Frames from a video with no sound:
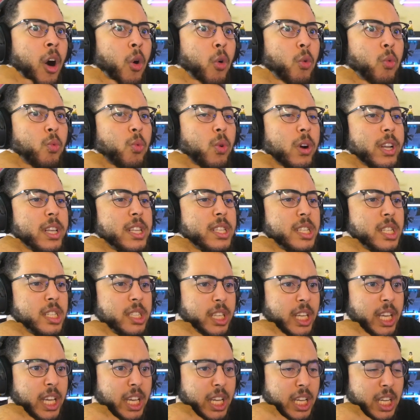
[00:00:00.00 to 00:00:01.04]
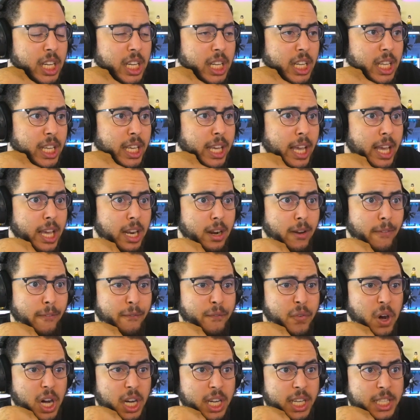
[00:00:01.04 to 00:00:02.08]
What is this, Indiana
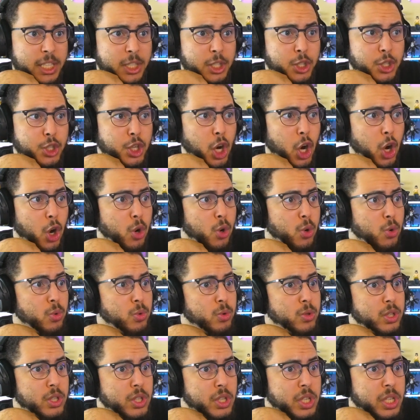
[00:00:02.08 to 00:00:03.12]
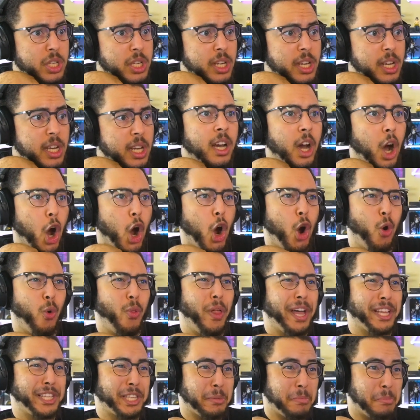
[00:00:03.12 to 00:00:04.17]
fucking Jones? Oh,
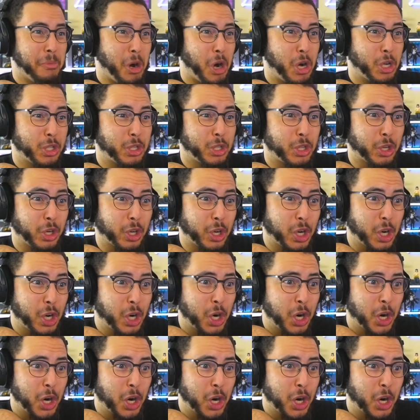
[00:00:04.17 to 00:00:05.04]
that's a monster?